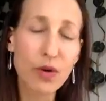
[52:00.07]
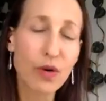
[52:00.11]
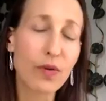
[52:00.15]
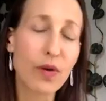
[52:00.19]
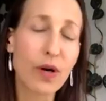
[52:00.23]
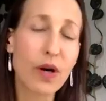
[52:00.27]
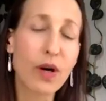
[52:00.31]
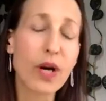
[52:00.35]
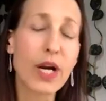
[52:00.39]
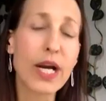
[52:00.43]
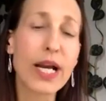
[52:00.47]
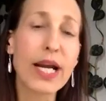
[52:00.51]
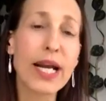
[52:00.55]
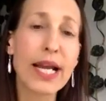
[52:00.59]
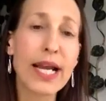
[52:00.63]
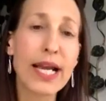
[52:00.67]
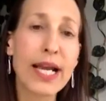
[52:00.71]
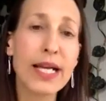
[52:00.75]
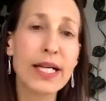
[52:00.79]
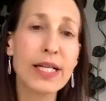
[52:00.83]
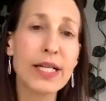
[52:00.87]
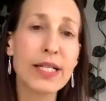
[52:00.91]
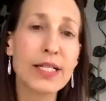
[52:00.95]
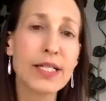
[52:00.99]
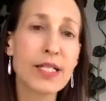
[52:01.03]
Harari.
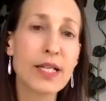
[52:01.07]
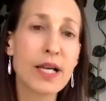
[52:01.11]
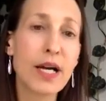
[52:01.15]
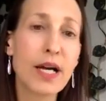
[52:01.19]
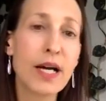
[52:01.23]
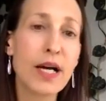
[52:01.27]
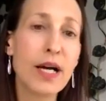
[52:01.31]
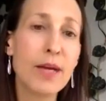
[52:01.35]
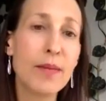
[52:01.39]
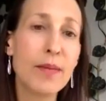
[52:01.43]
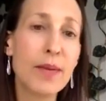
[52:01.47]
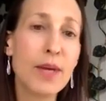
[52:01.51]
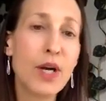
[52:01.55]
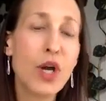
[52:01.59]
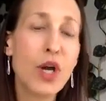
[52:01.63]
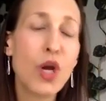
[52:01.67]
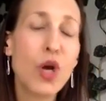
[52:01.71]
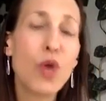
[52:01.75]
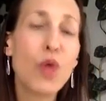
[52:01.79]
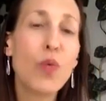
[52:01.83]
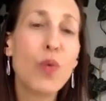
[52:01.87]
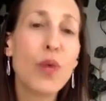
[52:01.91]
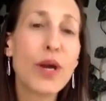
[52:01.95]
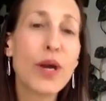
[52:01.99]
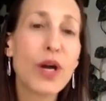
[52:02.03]
And
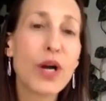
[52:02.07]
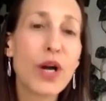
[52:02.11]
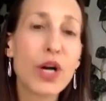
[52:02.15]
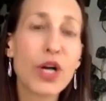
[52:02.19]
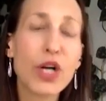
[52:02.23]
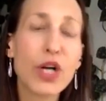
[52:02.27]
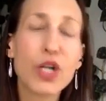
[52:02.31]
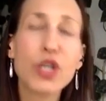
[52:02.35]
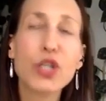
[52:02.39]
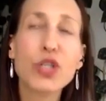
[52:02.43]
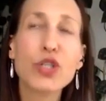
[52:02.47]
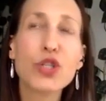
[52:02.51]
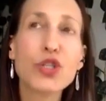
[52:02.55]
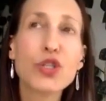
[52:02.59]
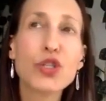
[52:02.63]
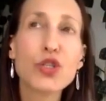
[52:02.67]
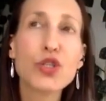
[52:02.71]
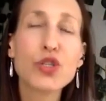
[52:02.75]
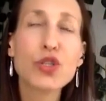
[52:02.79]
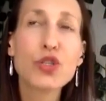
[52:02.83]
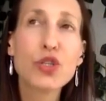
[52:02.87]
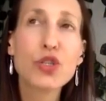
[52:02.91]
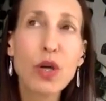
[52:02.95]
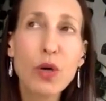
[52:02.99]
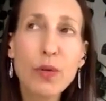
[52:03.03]
we are
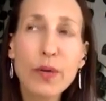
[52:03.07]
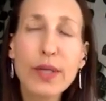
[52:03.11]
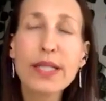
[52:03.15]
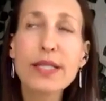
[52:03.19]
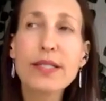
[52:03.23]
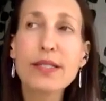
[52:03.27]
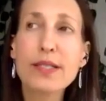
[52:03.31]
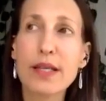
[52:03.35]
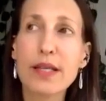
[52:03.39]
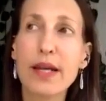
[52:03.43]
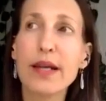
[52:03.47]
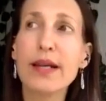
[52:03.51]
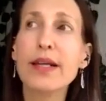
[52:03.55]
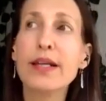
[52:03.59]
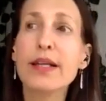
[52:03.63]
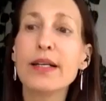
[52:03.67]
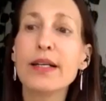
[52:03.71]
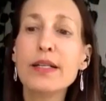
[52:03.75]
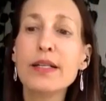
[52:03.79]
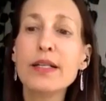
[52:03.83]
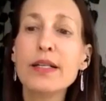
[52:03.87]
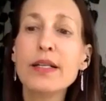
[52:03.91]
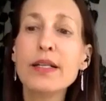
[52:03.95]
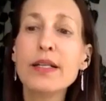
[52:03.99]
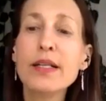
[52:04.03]
so
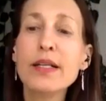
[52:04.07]
excited